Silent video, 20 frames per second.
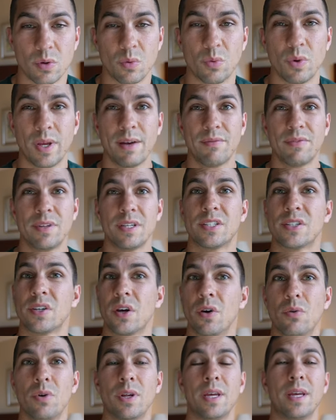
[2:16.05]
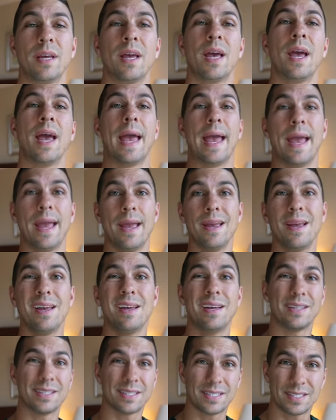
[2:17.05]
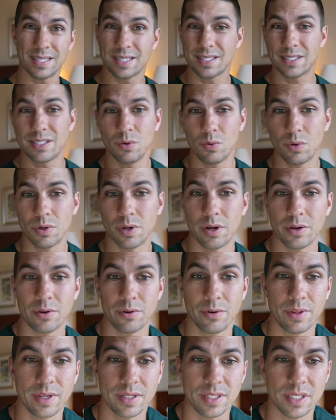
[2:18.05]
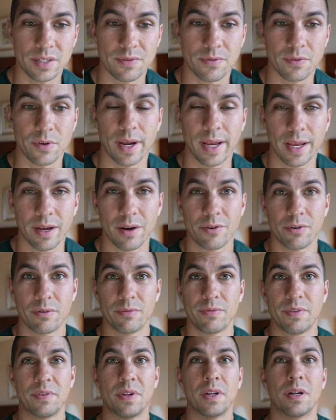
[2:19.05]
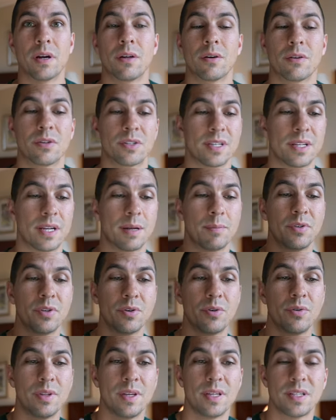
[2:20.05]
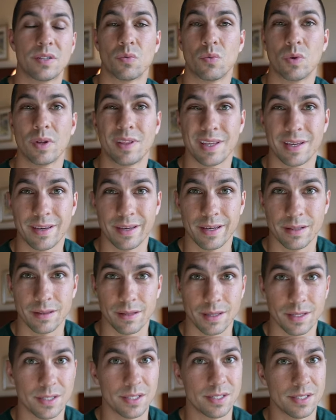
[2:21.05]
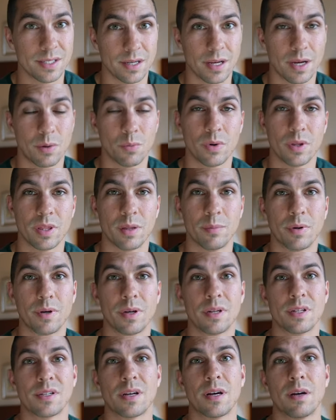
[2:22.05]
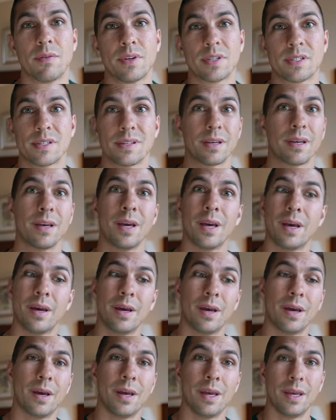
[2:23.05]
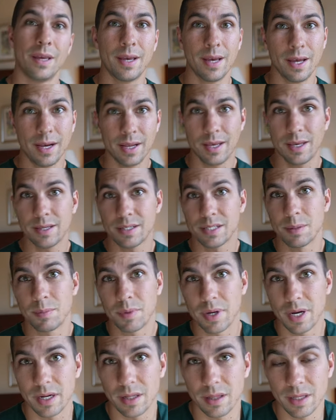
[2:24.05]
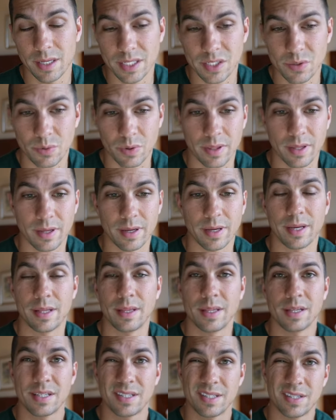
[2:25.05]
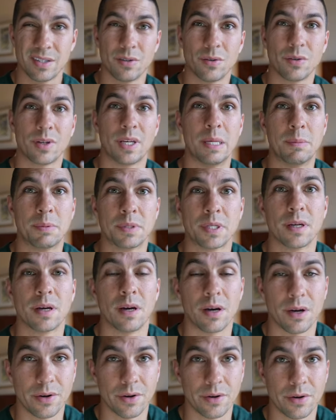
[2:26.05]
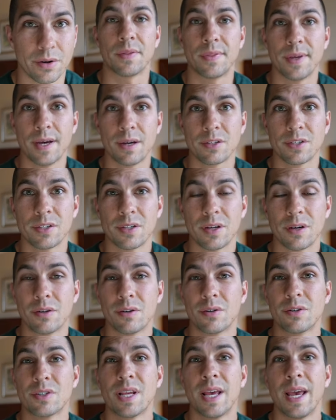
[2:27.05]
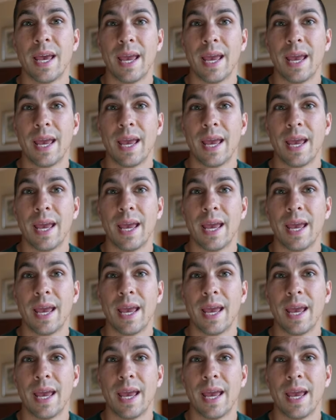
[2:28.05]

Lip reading: one. We have the Sony A6100. This is for $850. And I'm doing these with the kit lenses that come with it because obviously you gotta get some kind of lens with it, and this still keeps it under $1,000,